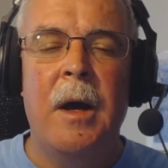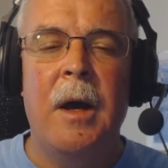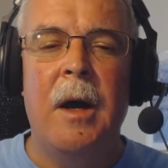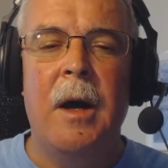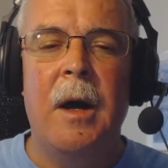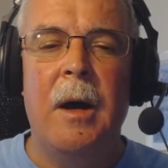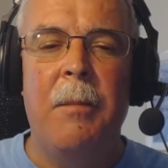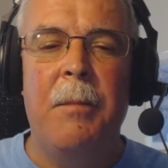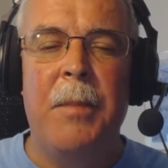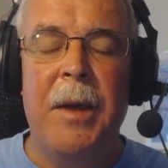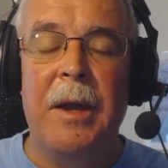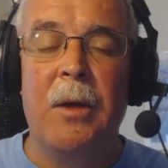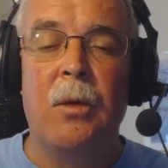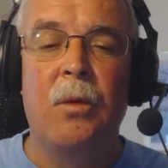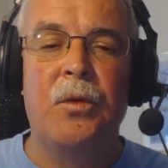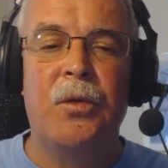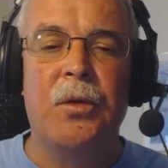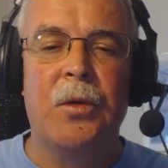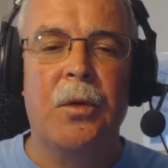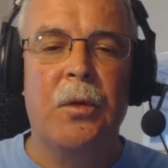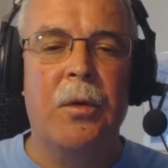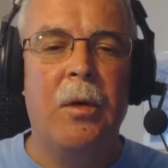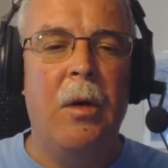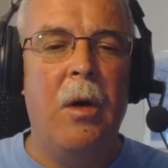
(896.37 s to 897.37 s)

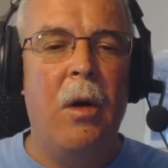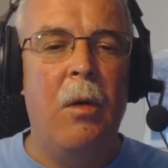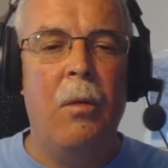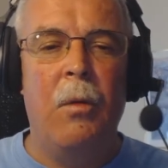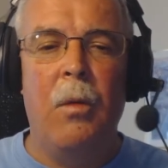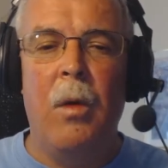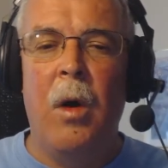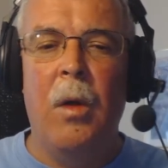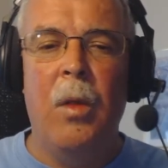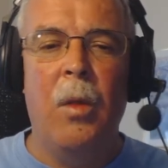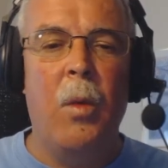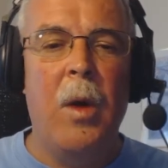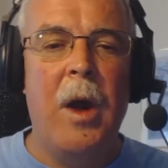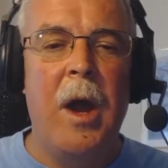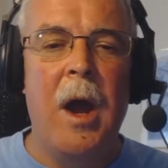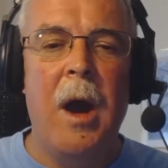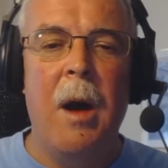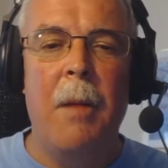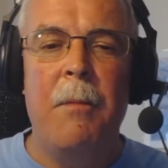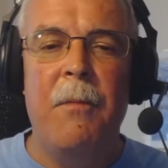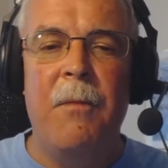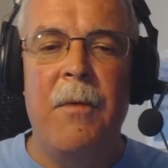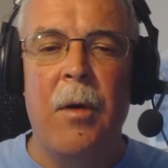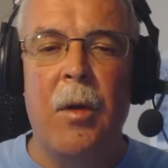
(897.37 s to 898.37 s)
Bengals are on the way
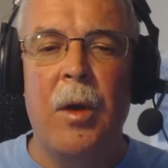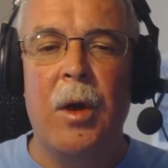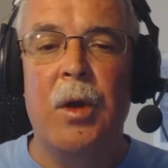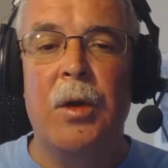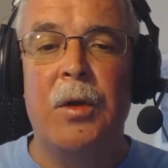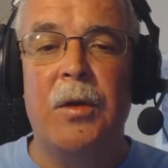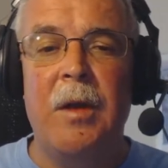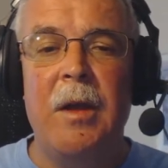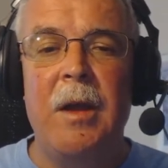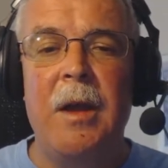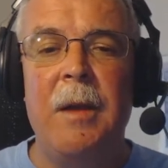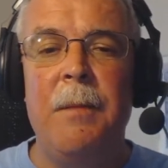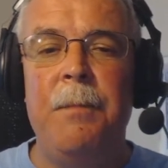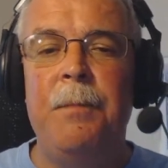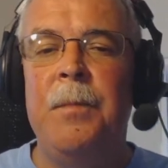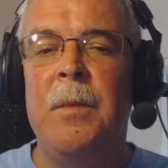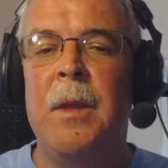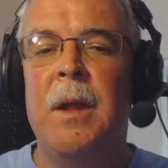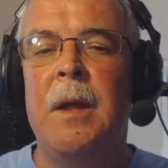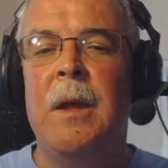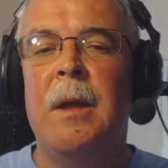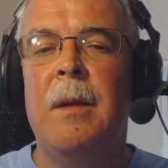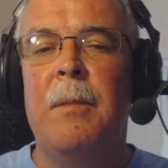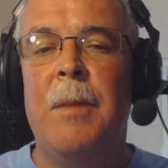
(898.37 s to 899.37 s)
up, very good team.
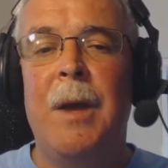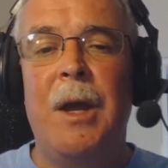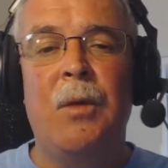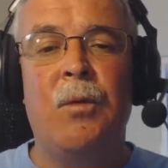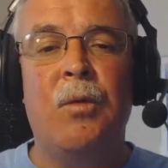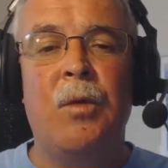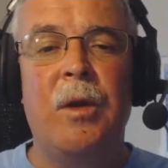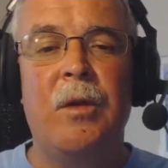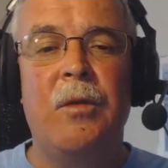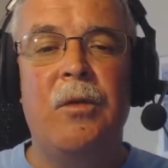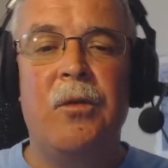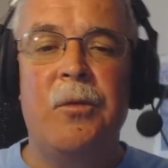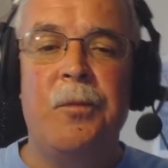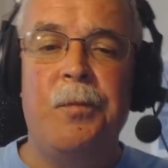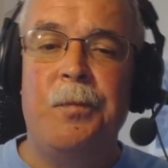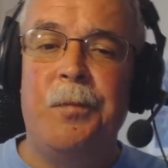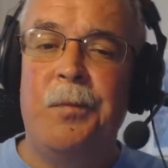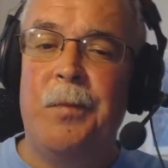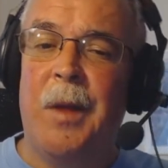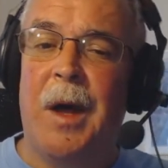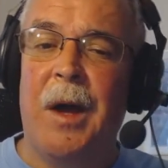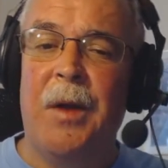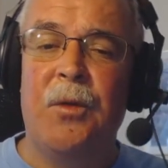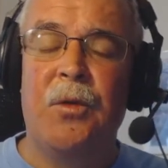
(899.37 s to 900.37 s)
Patriots,
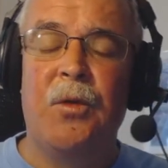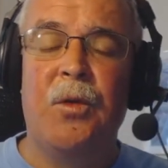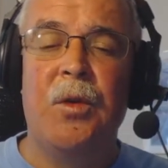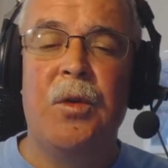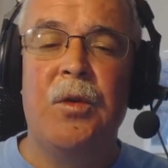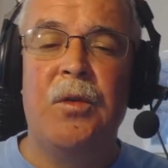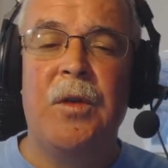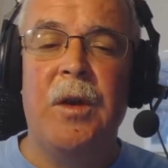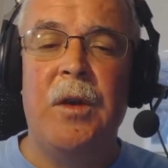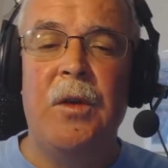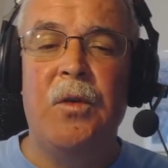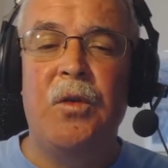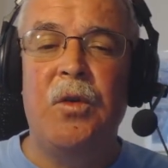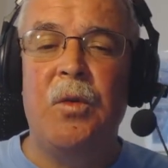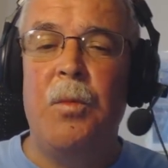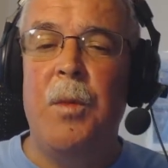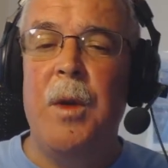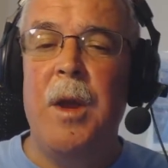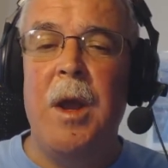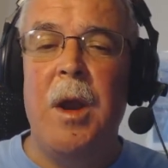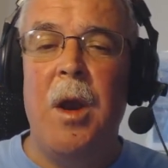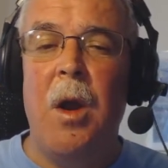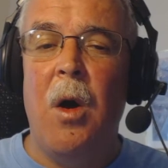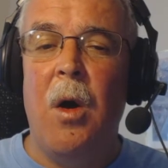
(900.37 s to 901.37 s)
not as good as they used to
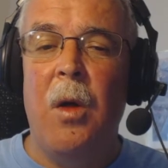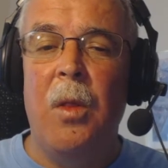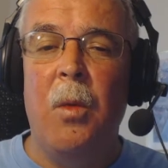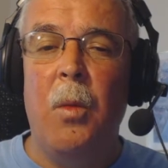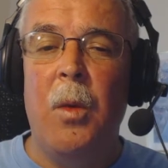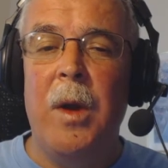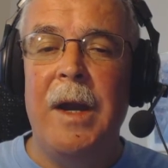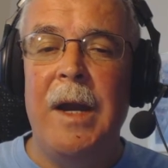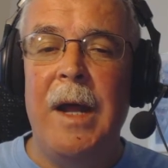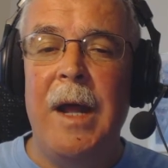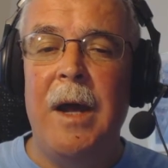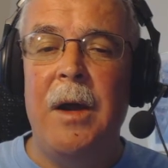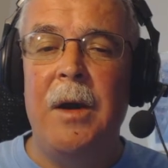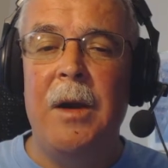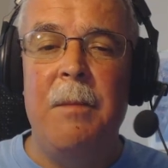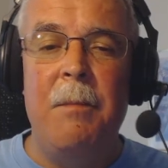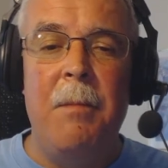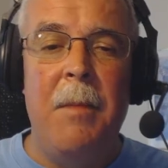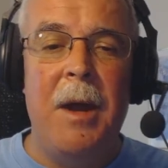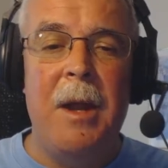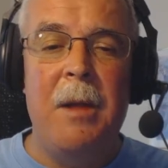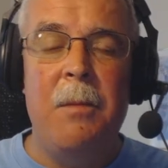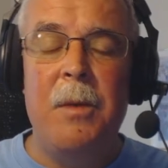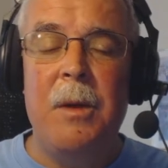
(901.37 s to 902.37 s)
be on the way down,
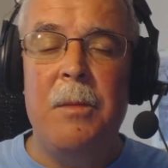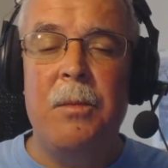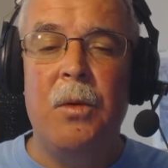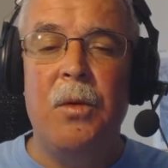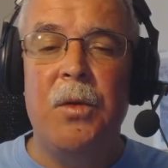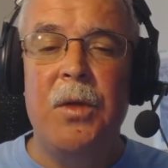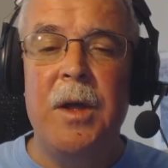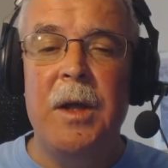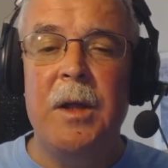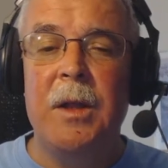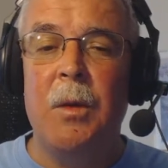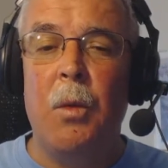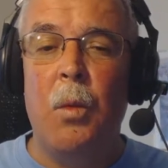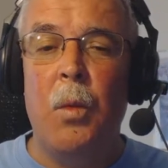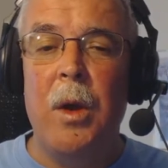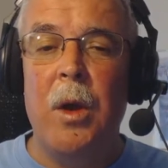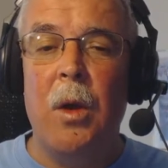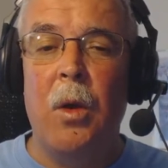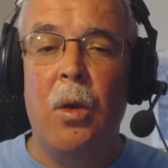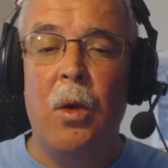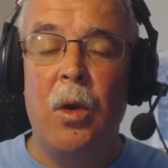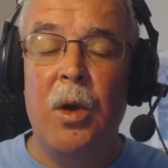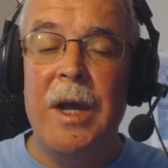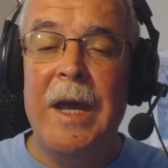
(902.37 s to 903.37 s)
and many people think that
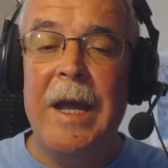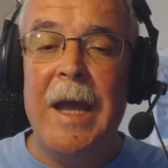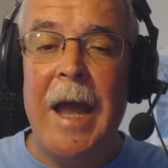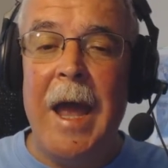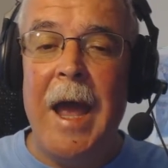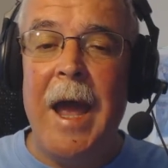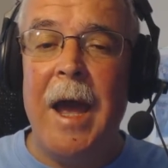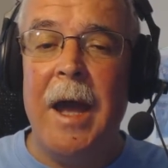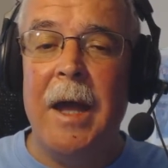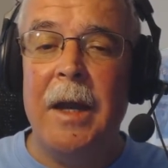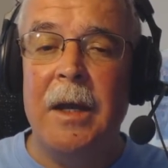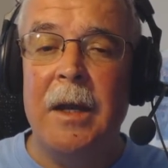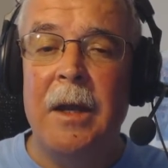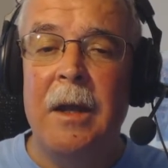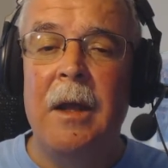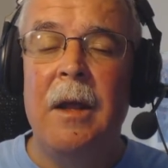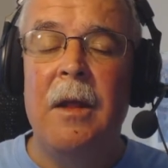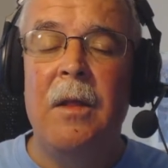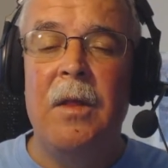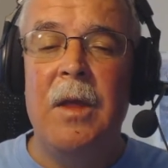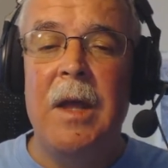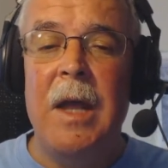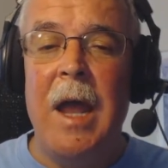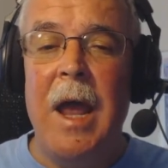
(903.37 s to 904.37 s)
we are looking at
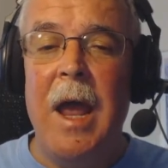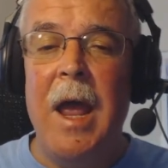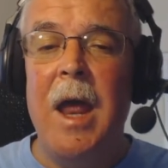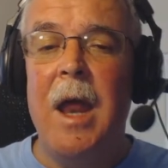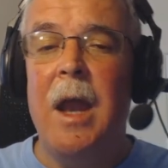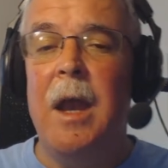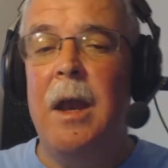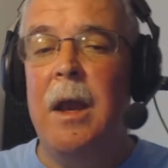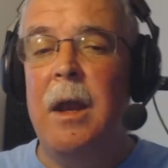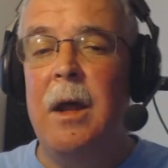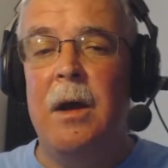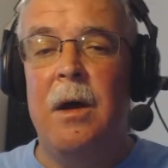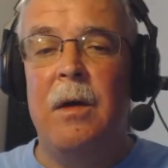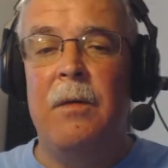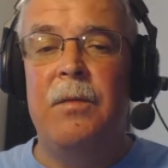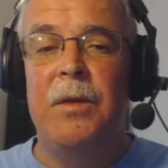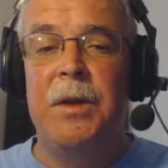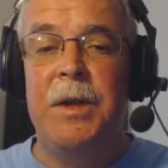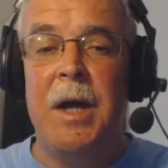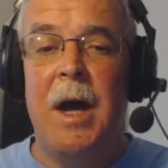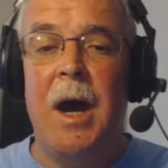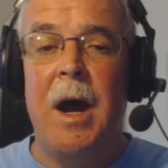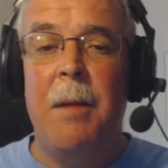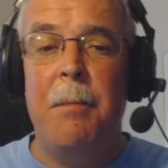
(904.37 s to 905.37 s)
the end of
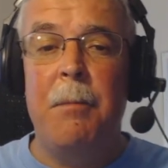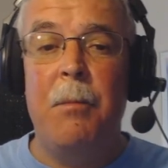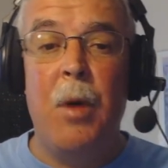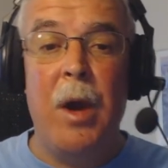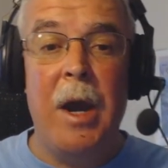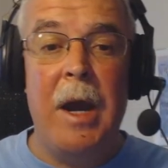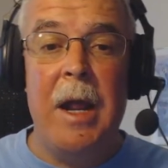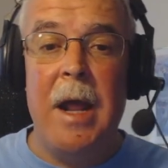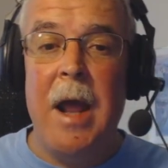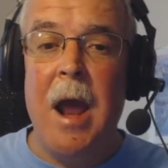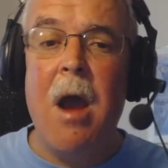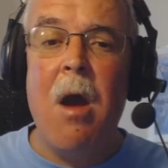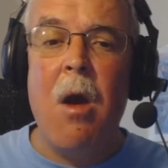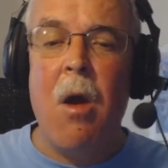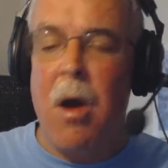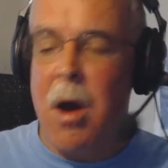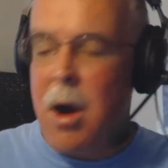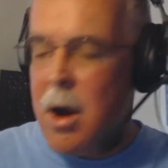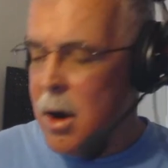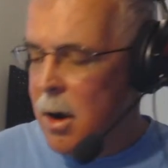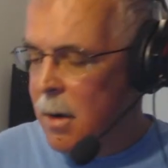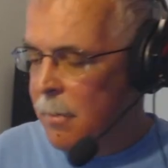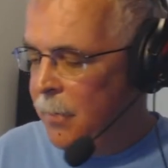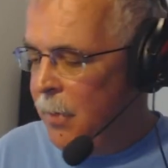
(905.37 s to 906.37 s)
the Tom Brady
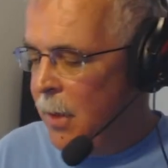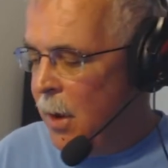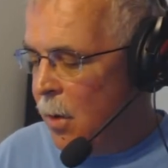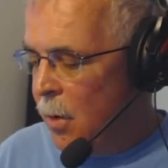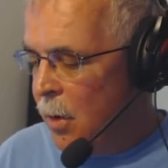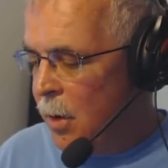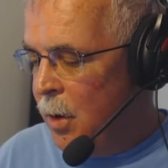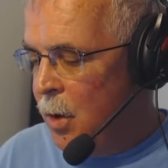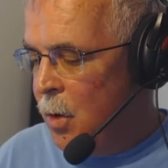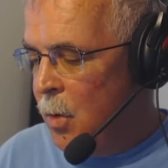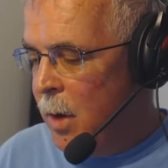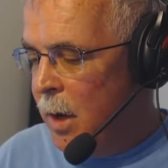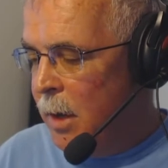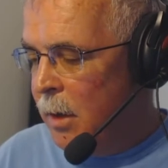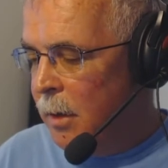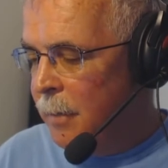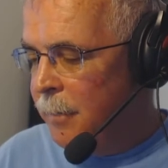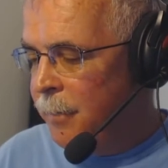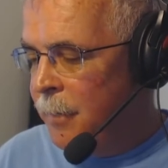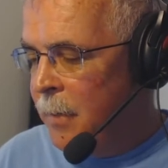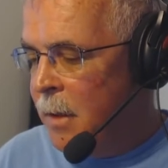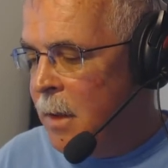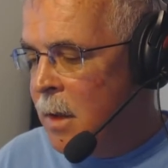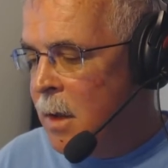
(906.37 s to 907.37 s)
era up there in New England.